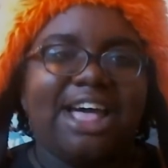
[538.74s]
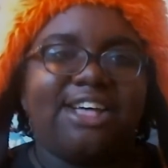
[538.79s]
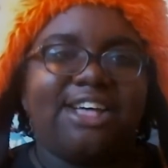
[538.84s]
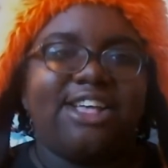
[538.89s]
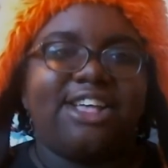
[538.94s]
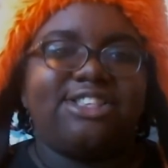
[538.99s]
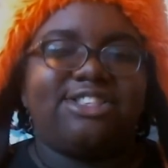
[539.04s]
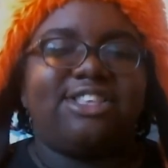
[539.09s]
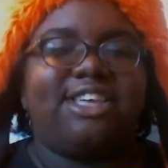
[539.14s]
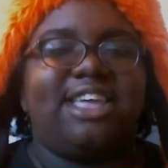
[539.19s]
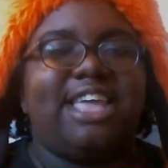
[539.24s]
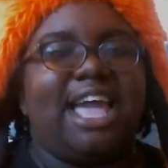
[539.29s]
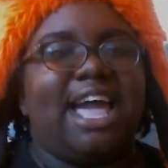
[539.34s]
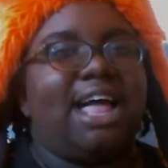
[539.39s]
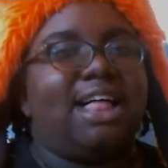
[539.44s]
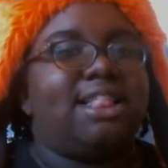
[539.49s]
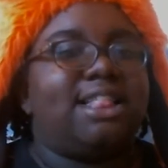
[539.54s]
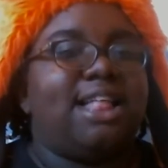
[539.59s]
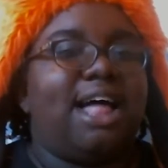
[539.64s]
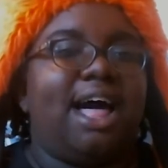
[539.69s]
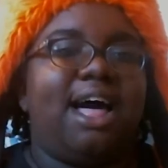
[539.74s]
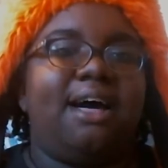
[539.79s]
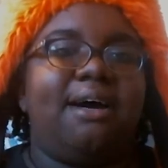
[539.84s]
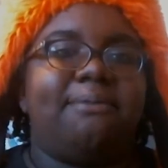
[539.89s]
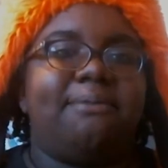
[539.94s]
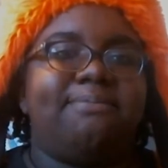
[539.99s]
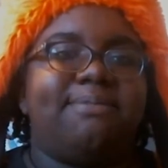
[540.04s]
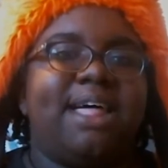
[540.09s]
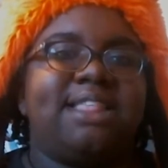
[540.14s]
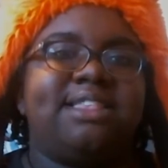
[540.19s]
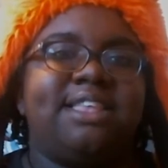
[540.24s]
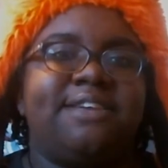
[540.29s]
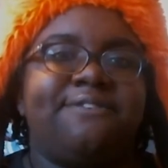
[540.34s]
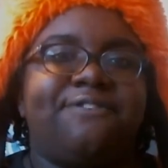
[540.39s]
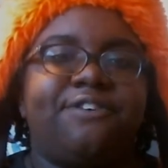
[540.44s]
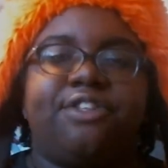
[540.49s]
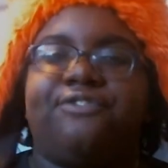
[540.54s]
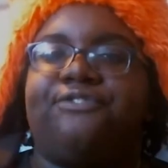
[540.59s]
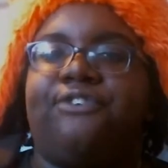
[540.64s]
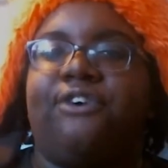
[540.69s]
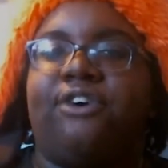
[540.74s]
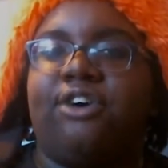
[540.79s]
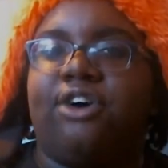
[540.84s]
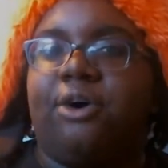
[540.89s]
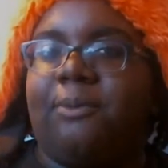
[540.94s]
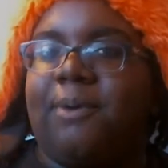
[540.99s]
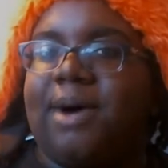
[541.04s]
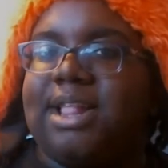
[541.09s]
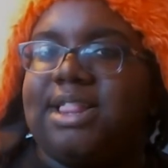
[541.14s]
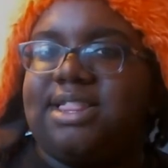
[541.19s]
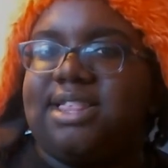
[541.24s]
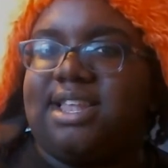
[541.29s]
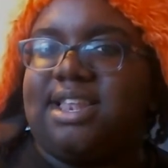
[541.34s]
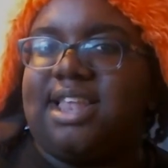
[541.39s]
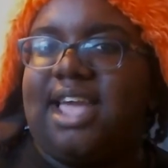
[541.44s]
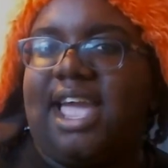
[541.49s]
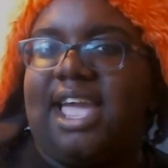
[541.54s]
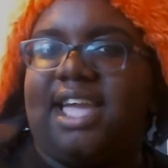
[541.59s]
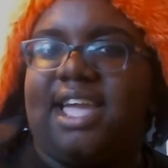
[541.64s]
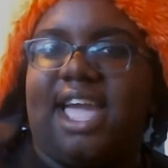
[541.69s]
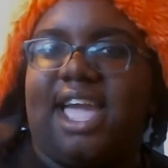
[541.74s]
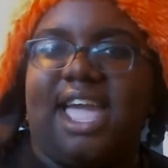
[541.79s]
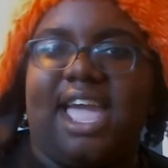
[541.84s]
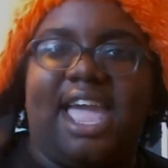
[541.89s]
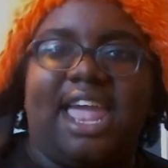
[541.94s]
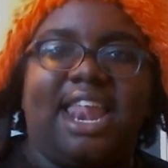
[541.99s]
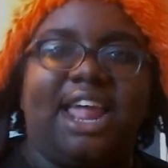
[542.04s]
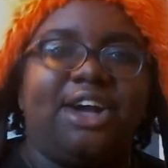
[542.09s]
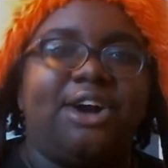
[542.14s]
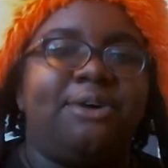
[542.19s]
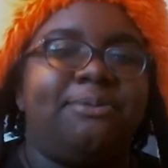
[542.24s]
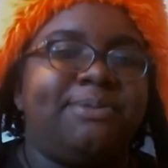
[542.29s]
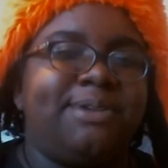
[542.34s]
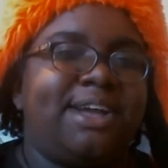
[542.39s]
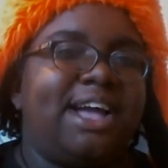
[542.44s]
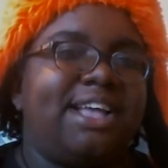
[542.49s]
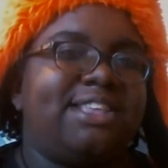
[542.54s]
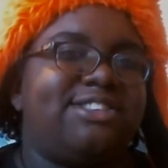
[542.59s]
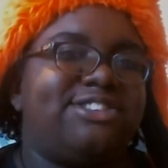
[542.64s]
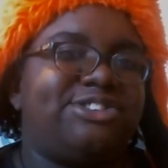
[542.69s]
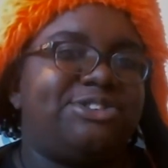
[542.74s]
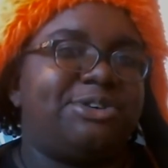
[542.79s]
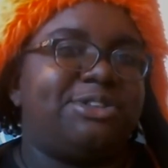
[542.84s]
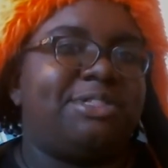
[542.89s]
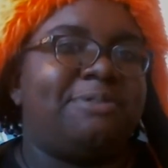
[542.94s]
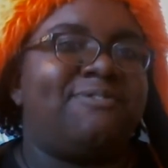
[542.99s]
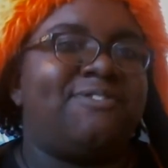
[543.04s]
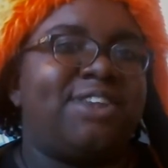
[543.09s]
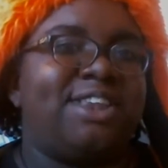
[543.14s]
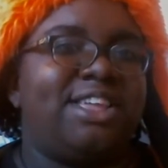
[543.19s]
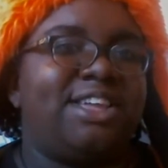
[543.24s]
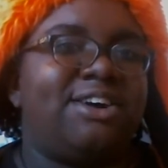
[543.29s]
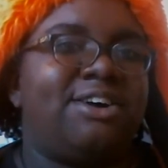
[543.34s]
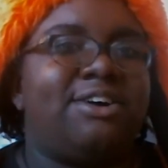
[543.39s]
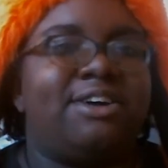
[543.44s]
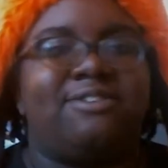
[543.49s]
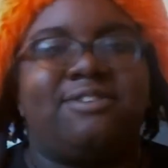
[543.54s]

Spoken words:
So yeah, that's it for the 401 today, and I hope you guys enjoyed the video.